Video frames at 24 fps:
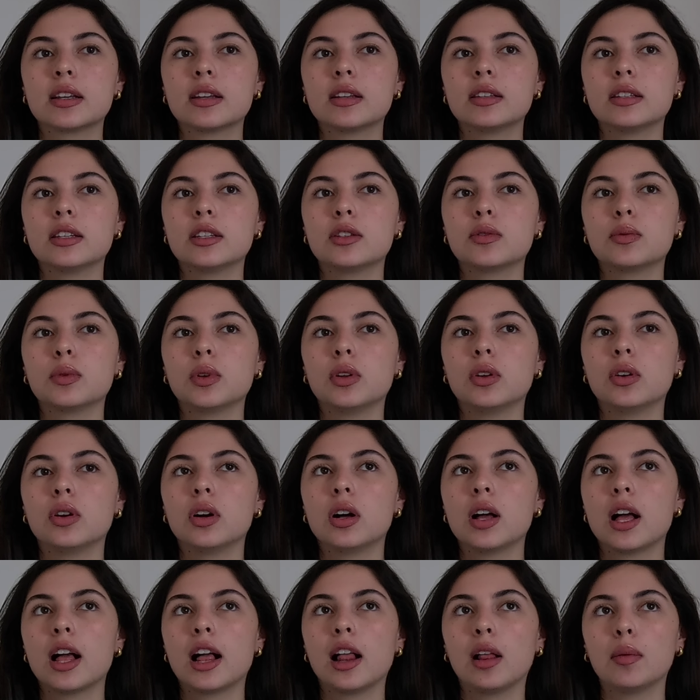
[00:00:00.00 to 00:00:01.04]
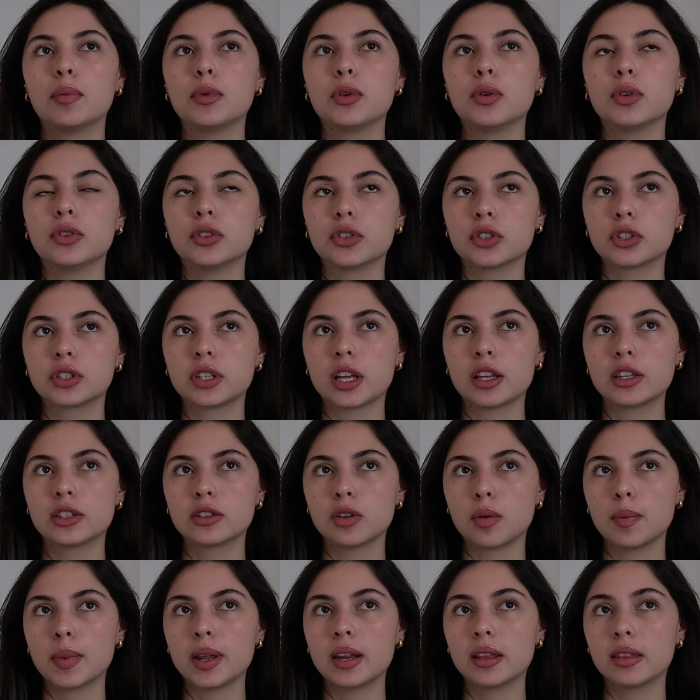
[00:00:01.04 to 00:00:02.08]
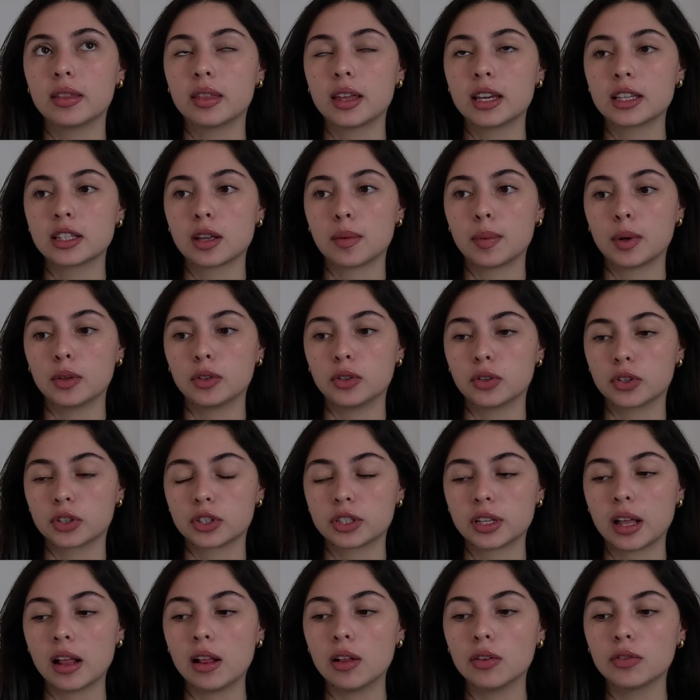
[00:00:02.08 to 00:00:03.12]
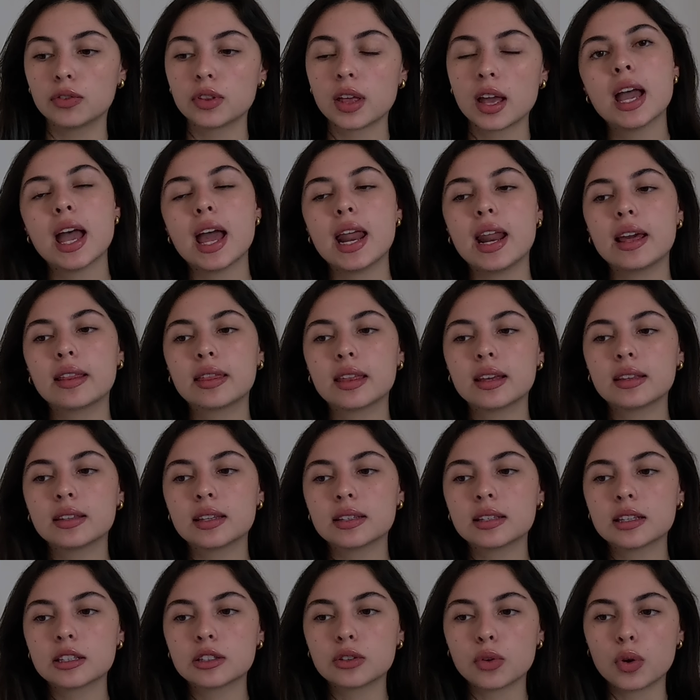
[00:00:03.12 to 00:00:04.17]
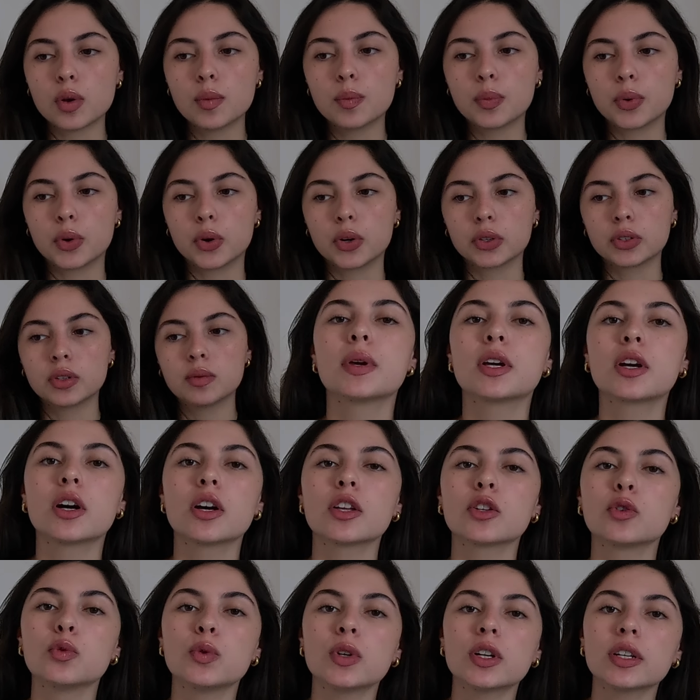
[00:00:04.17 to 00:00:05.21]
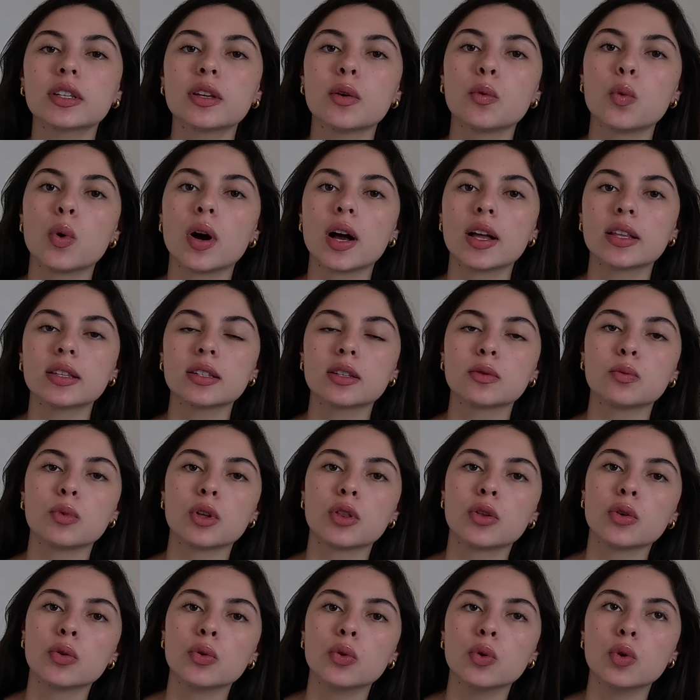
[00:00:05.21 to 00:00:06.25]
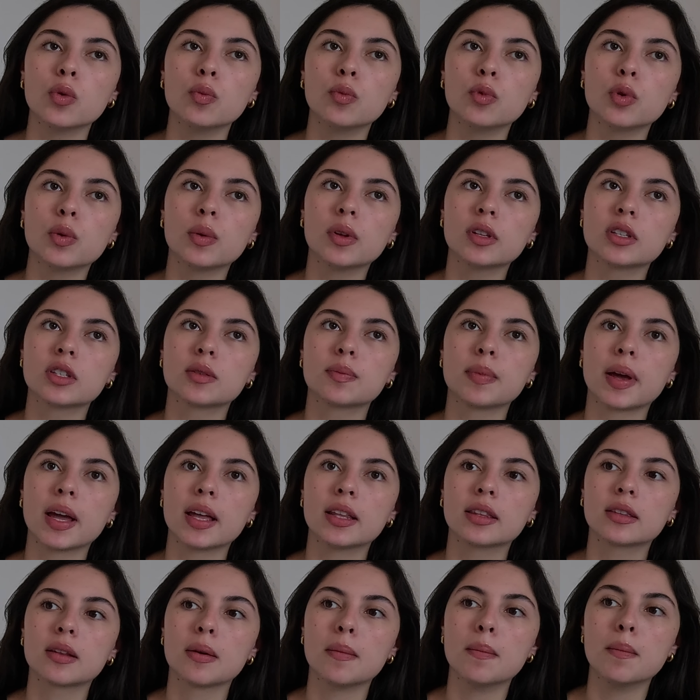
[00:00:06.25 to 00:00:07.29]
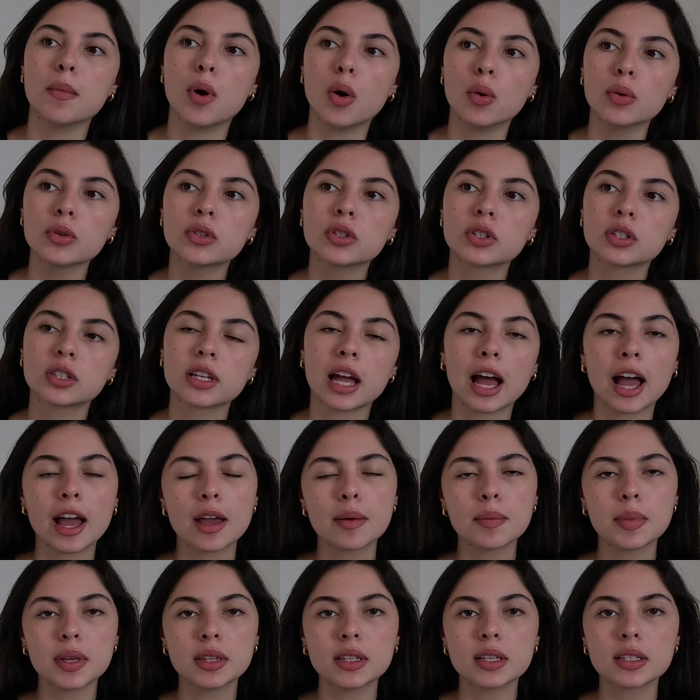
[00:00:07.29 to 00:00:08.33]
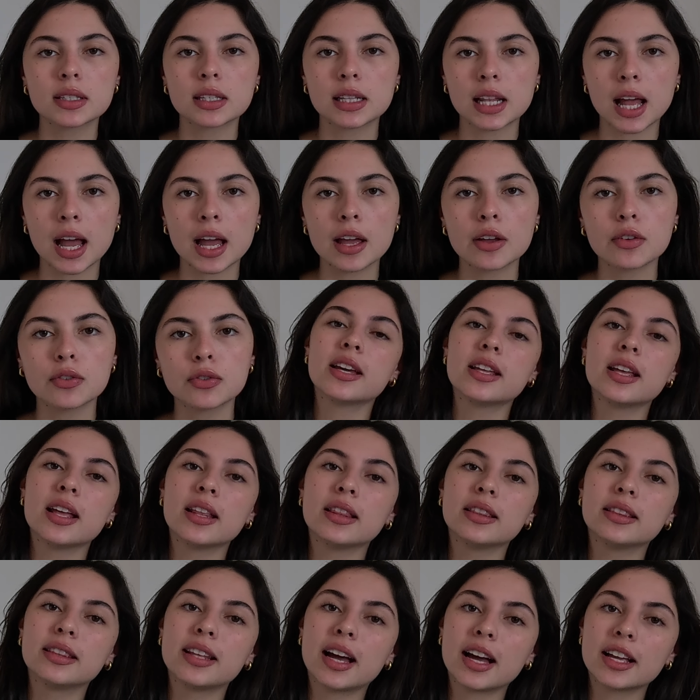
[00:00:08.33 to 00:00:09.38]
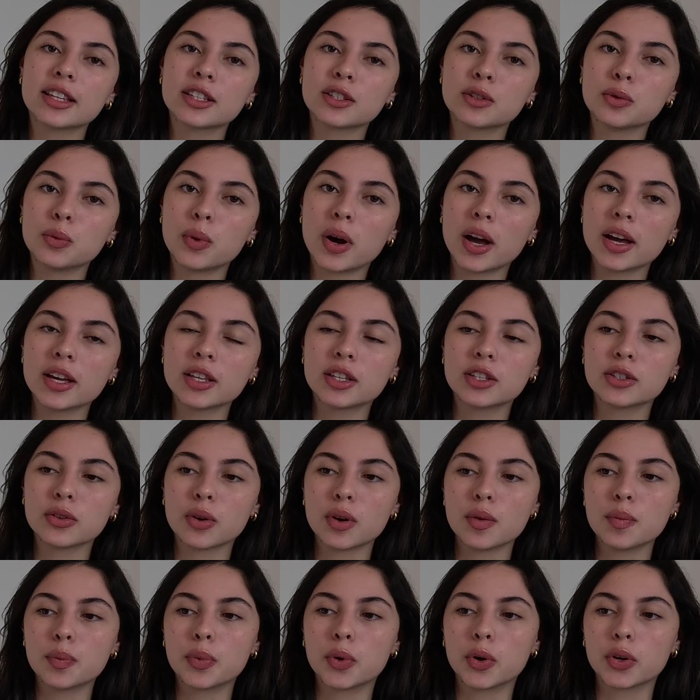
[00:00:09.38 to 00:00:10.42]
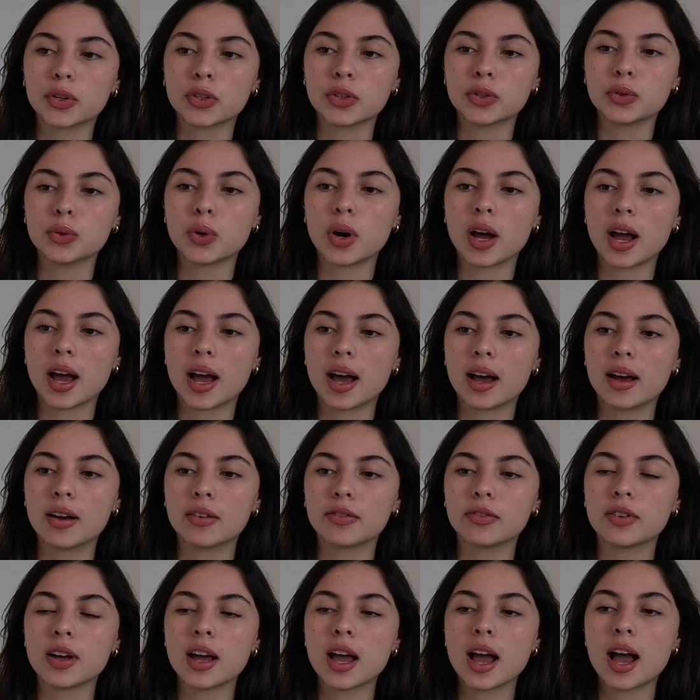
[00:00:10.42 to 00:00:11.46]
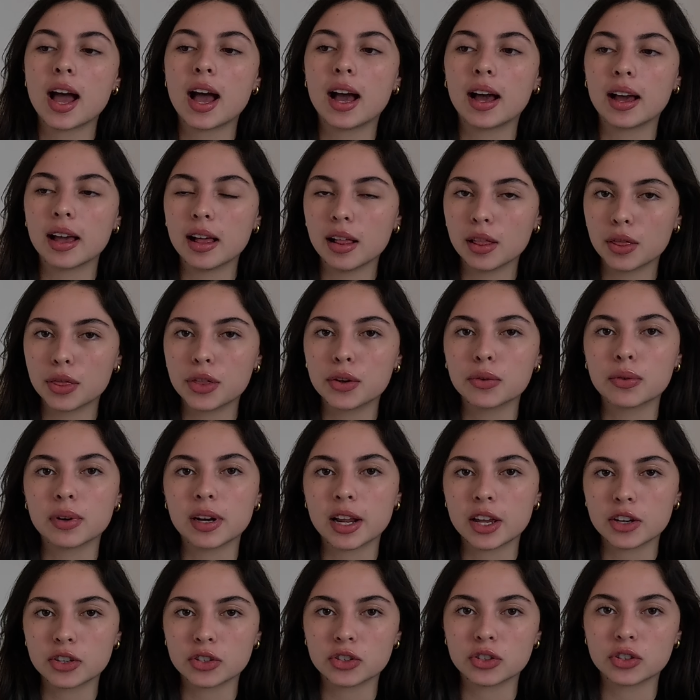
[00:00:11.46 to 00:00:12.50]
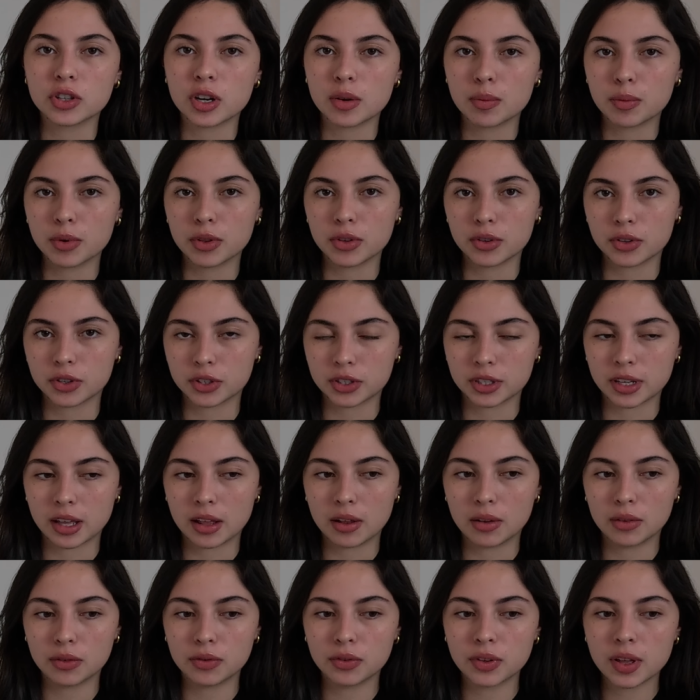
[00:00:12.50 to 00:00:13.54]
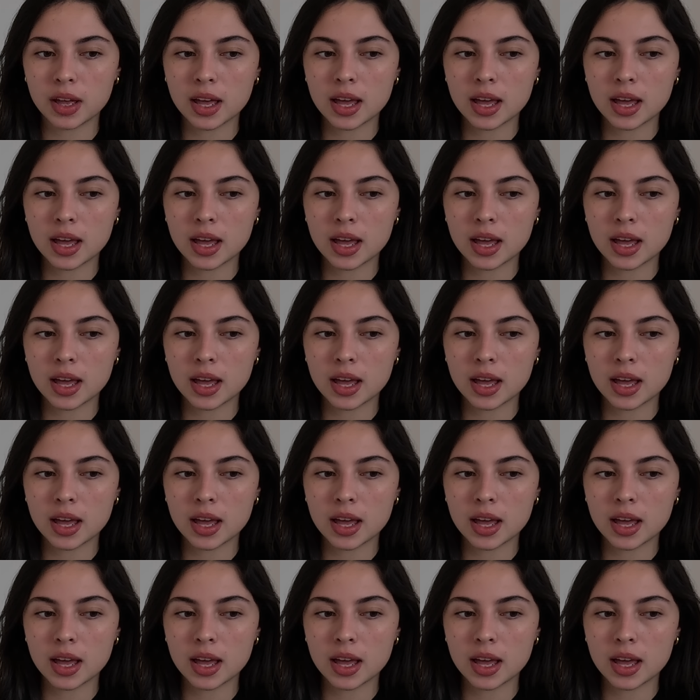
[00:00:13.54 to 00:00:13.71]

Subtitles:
This will help you understand so many things about yourself. And I think this is so important because we are the ones with whom we will spend most time in this life. And that's why it's so important to have a healthy relationship with yourself.